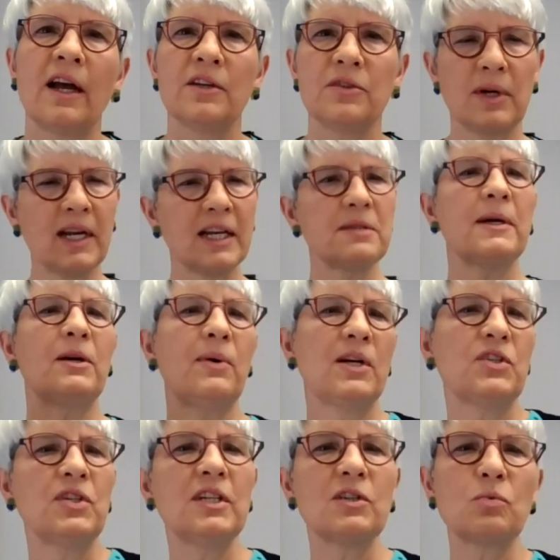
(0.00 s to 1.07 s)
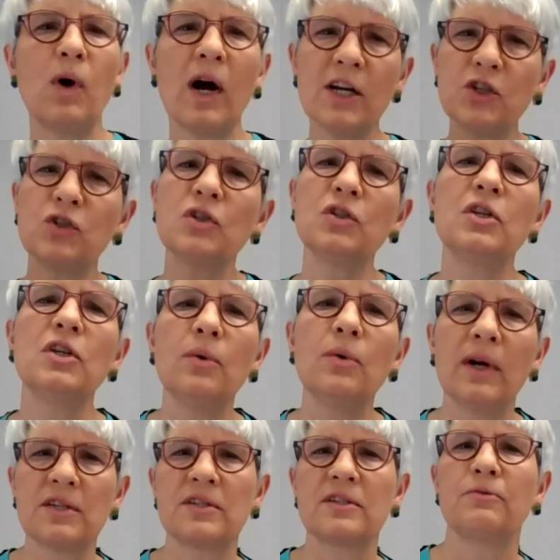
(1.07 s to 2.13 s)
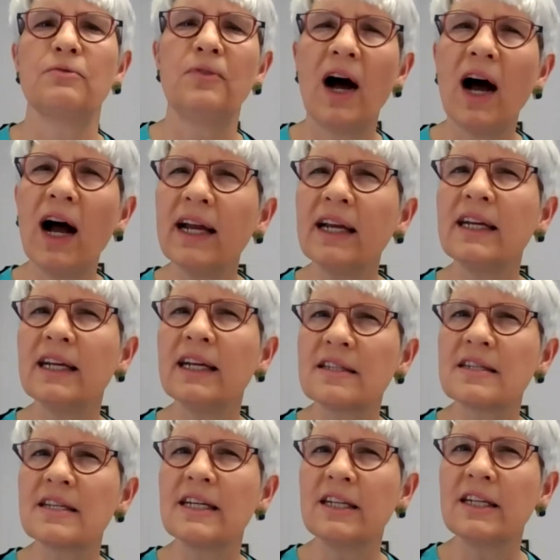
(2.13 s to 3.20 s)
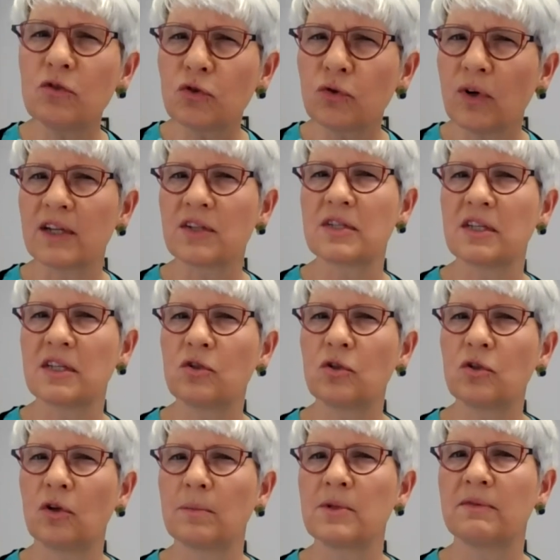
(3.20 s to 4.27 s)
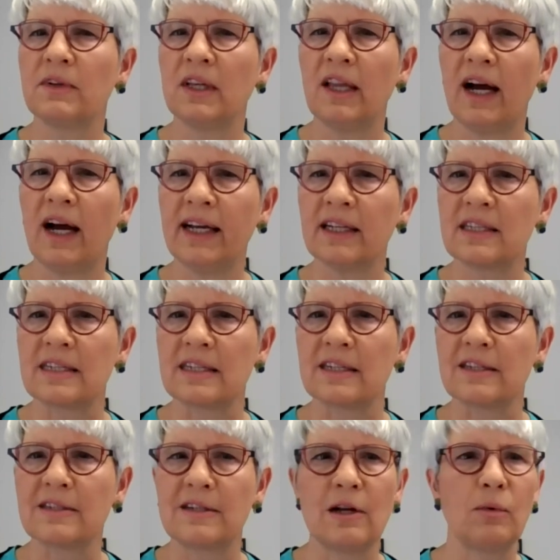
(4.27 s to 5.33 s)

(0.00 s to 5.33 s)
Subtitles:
So I guess my question is, why should the U.S. define its interests in terms of alliances?